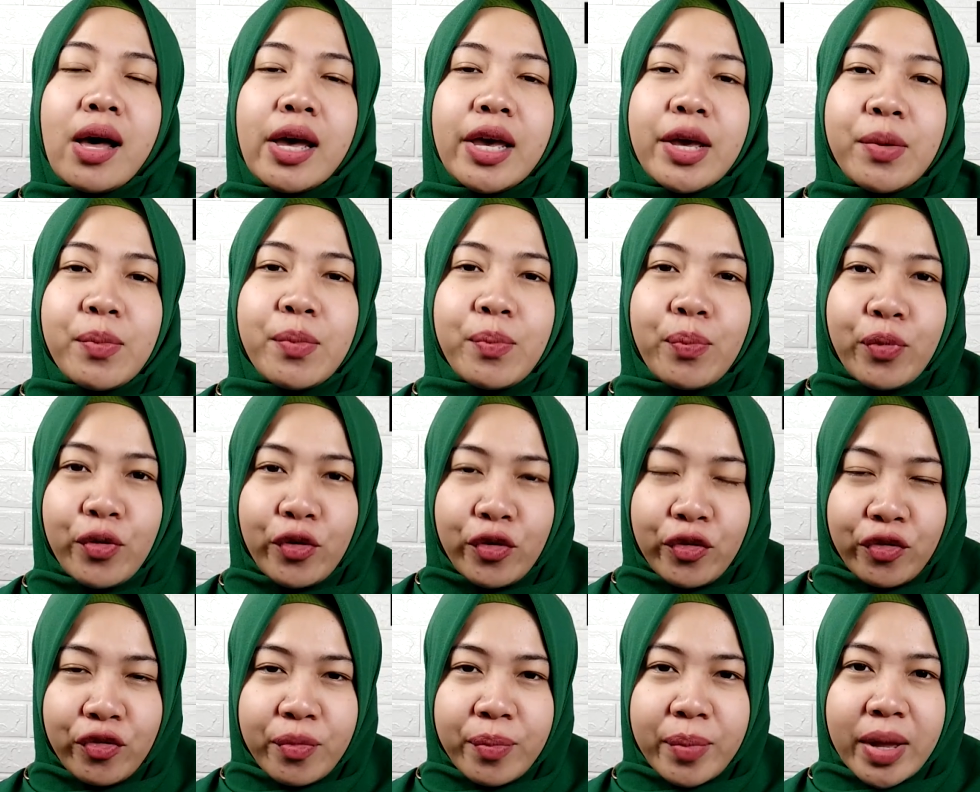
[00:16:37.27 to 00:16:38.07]

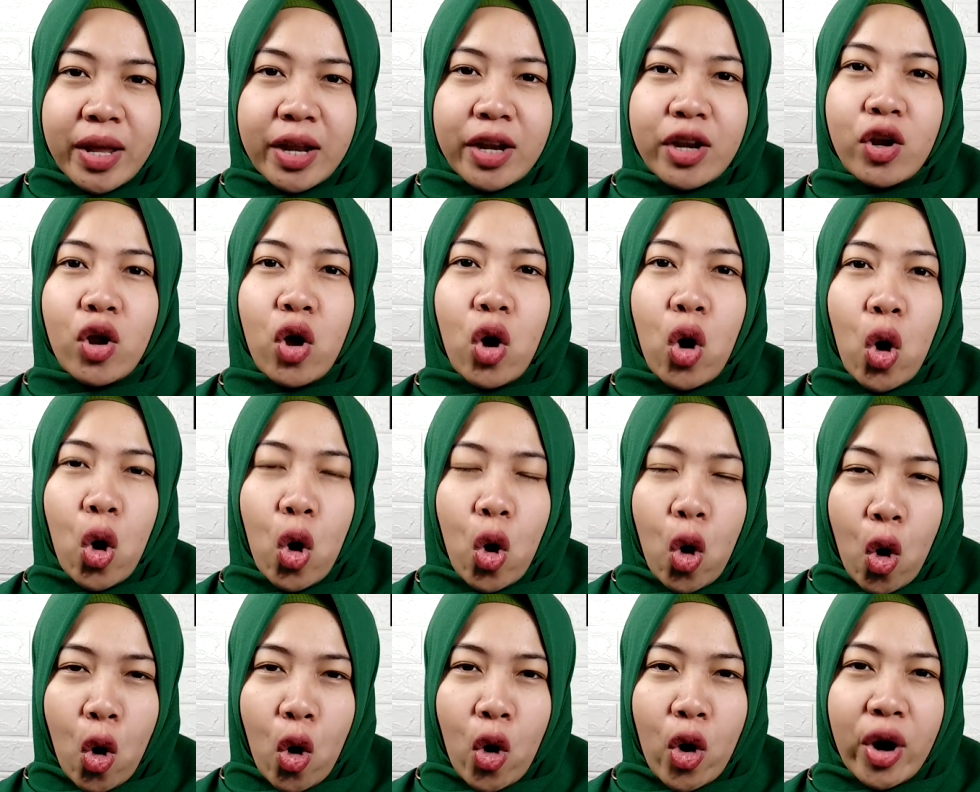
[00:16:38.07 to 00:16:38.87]
improvement
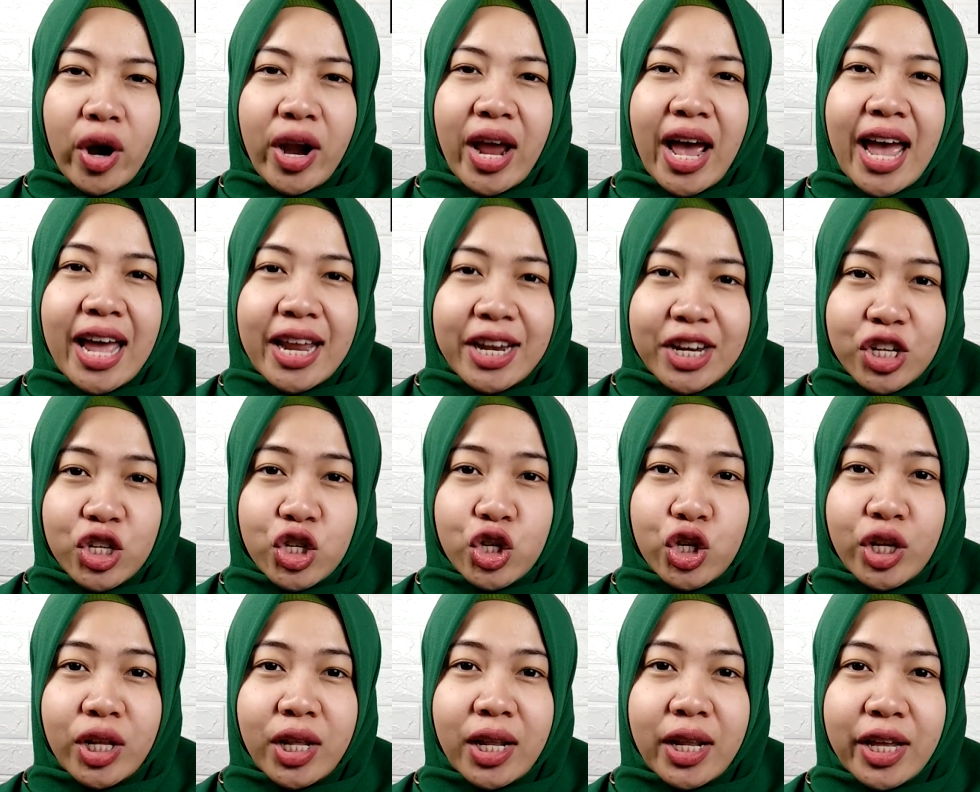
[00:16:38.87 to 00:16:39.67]
or
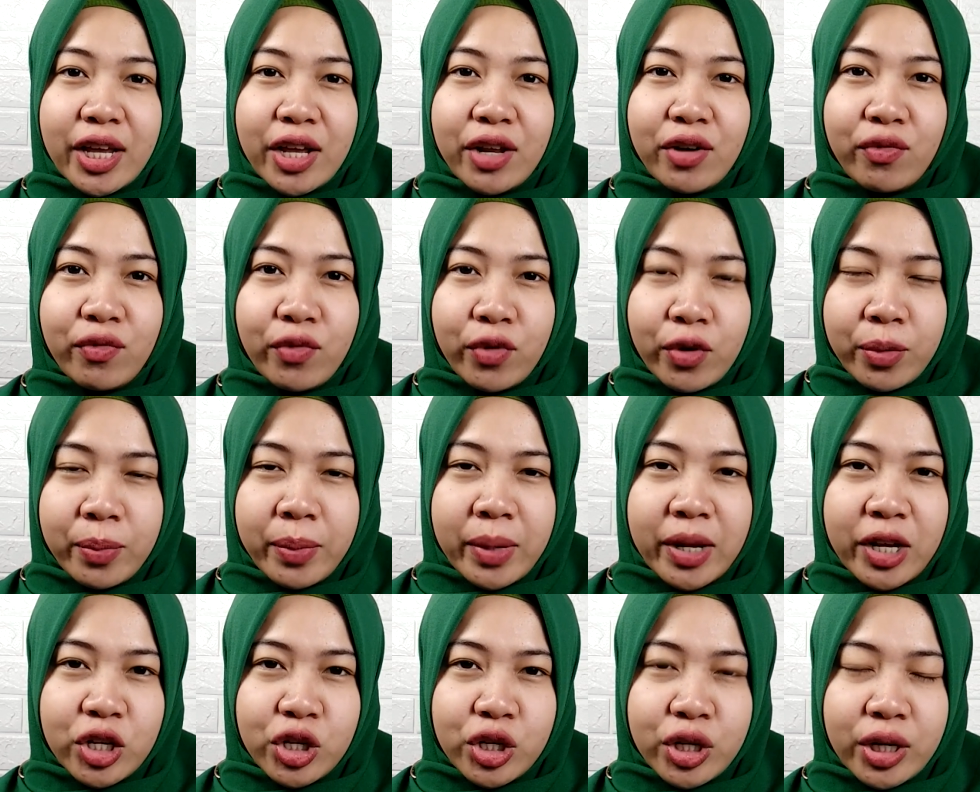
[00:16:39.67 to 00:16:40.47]
additional
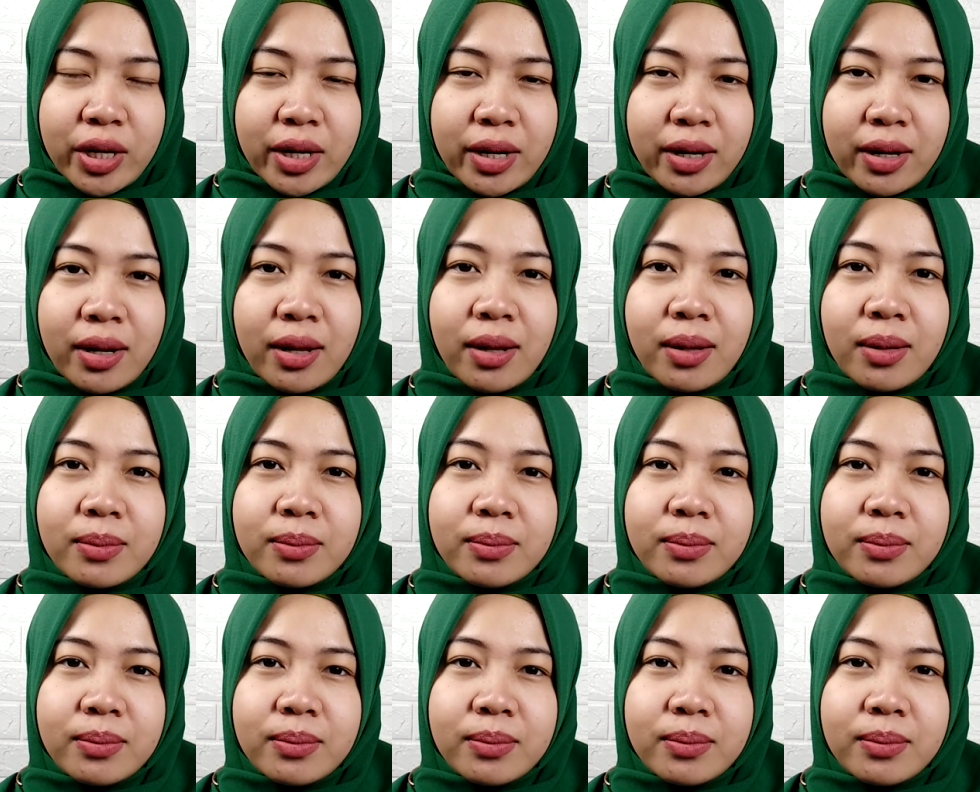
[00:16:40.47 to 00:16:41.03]
information.